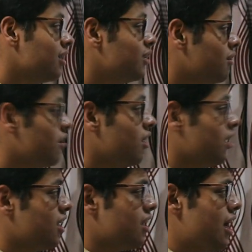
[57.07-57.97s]
So
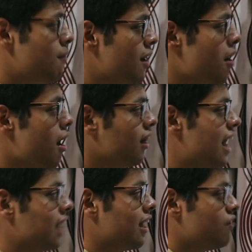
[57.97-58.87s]
among all
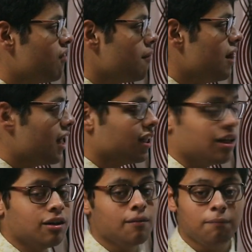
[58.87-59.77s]
that, informal
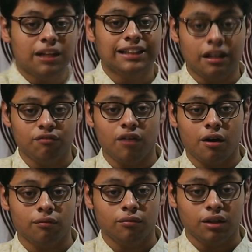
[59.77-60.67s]
letter plays an
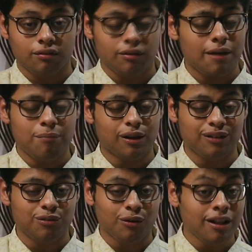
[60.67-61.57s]

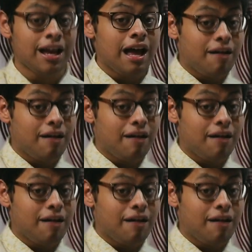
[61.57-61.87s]
important role.